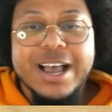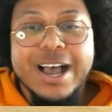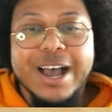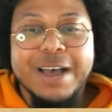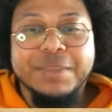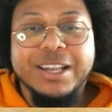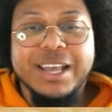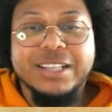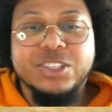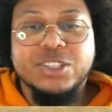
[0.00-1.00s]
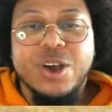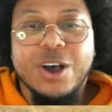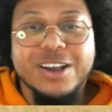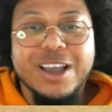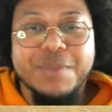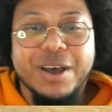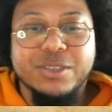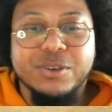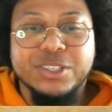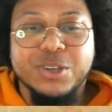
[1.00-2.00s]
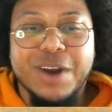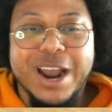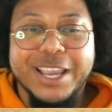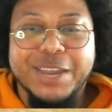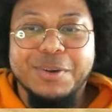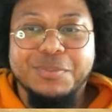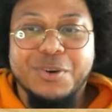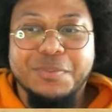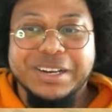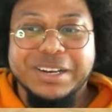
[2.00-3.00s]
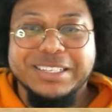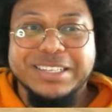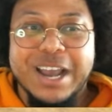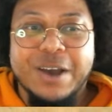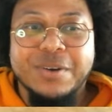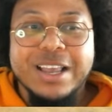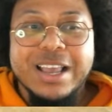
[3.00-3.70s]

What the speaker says: Let's talk about those lore accurate properties now.